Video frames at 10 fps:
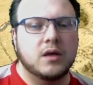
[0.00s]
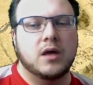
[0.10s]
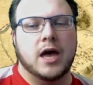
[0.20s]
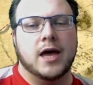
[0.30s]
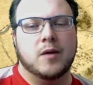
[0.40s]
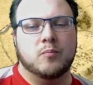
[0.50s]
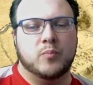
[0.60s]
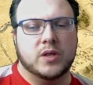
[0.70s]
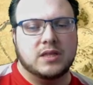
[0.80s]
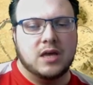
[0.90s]

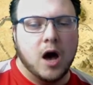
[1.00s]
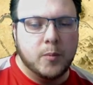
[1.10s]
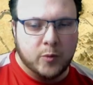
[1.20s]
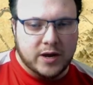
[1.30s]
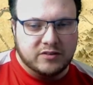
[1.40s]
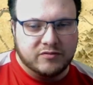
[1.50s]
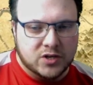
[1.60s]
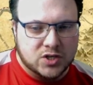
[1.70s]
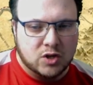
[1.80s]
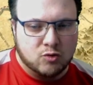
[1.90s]
But the upgraded
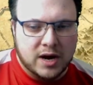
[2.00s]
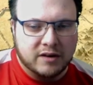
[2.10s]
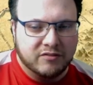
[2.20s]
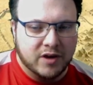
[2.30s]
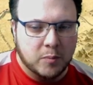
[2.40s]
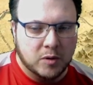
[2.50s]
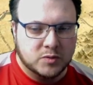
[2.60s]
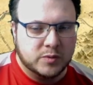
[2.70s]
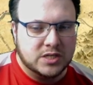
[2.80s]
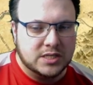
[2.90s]
version, the Dragonfire bombs,
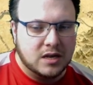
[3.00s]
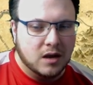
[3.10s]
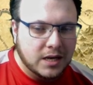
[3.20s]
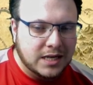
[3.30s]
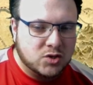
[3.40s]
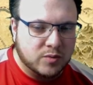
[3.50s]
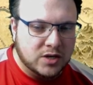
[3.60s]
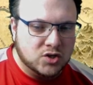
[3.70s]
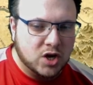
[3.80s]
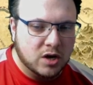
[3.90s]
which is a 9-inch
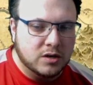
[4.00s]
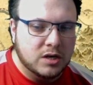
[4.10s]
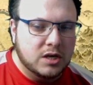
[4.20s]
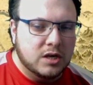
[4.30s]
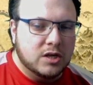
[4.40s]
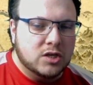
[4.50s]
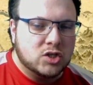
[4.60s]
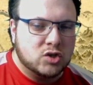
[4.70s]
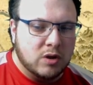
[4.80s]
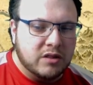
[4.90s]
range gun,
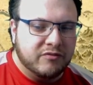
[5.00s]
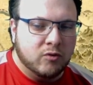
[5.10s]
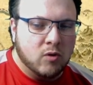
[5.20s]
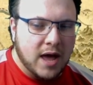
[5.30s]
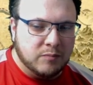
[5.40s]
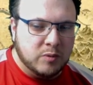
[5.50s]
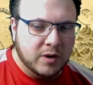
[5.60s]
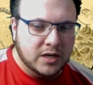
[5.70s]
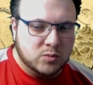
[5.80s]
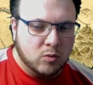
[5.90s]
strength 4, AP
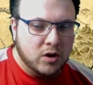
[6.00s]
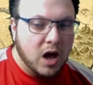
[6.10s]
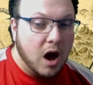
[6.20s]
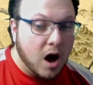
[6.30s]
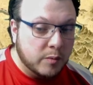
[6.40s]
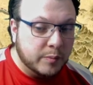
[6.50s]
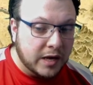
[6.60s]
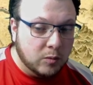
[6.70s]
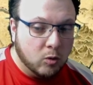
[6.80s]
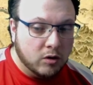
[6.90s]
-1, armor
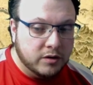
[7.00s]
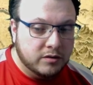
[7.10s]
bane 1,